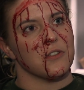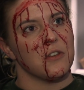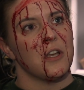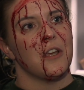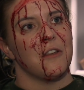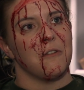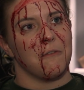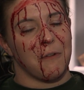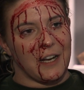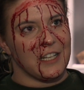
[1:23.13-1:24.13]
Is
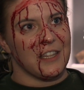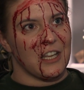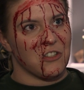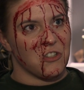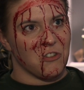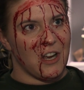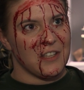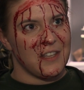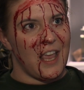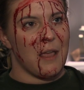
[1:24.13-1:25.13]
finding that
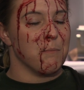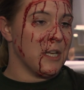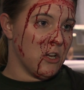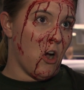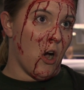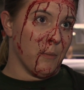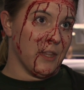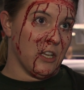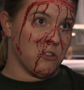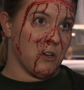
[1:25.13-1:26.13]
stress and being calm
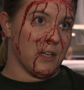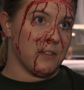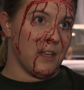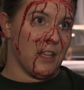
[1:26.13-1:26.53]
in that stress.